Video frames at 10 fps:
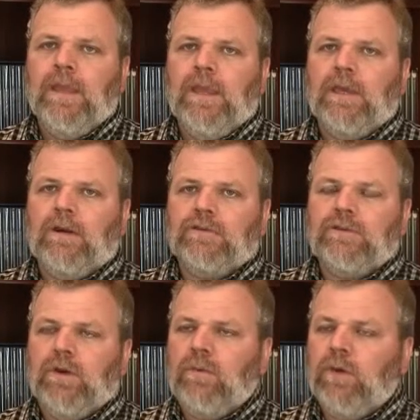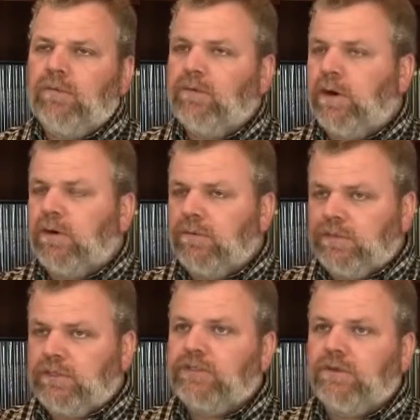And also one of our
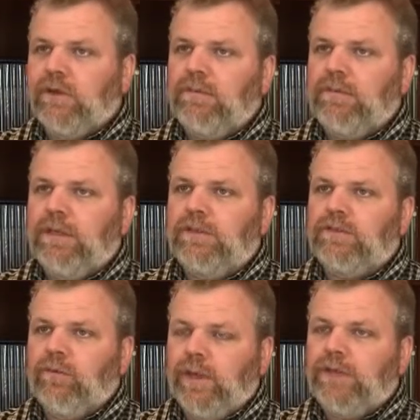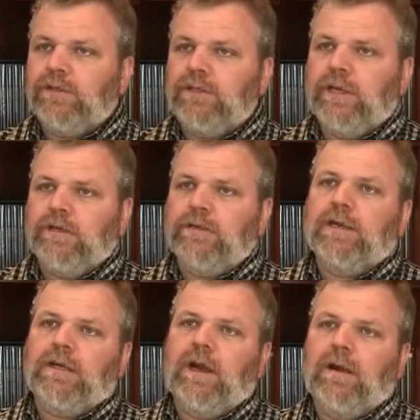sister companies,
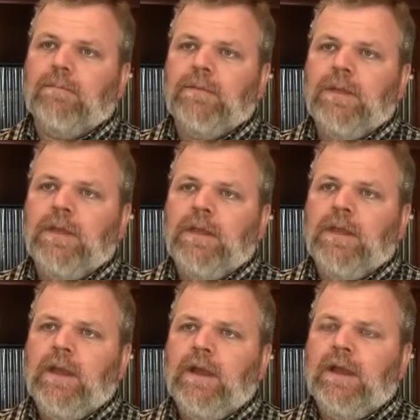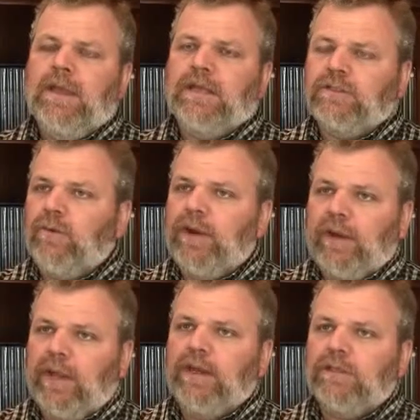rentashed.com, is a great
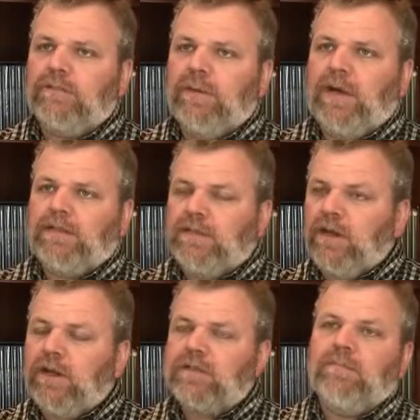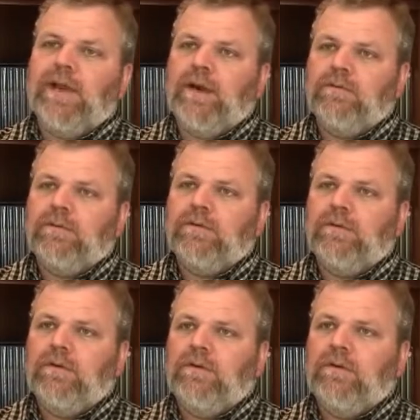landing spot that talks about
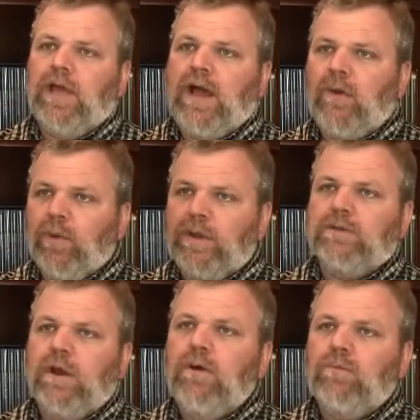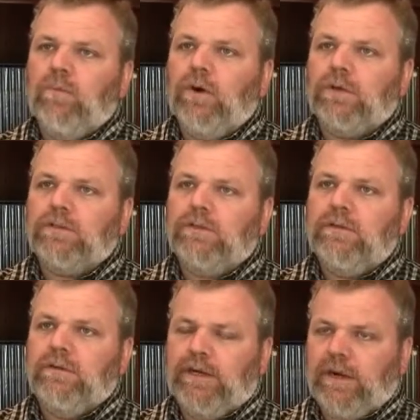how rent-to-own works
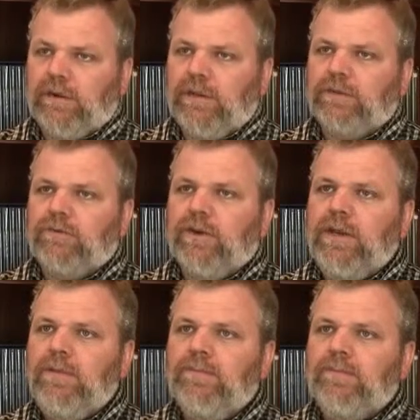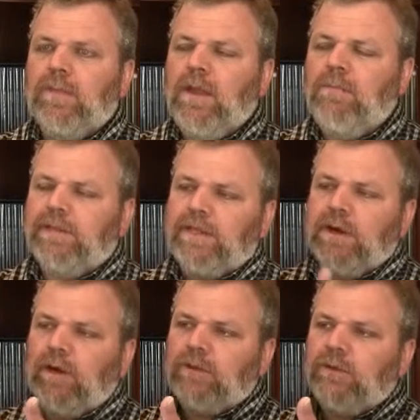in our industry, but then
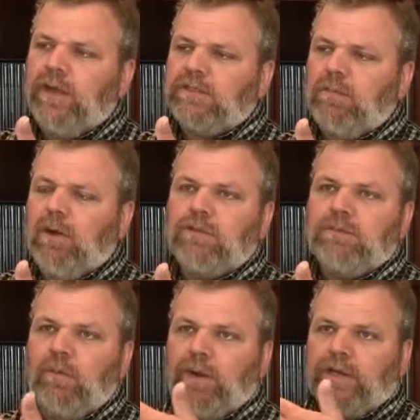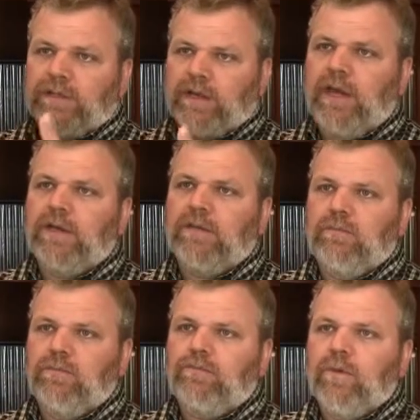also has multiple ways a client can
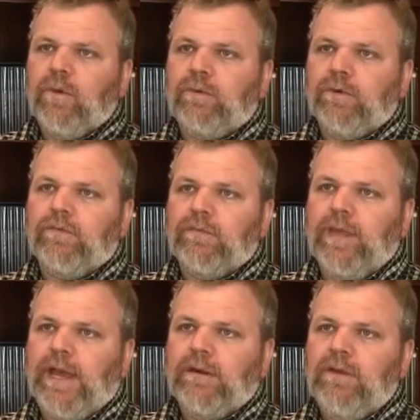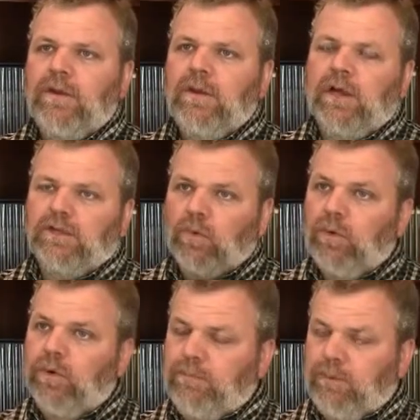move forward from that
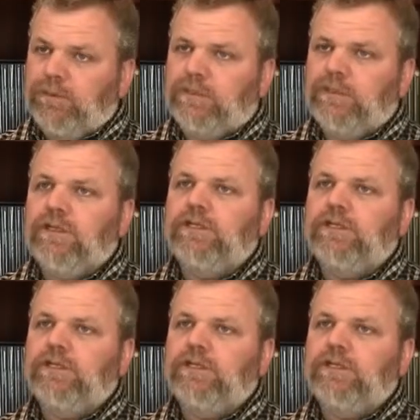toward purchasing a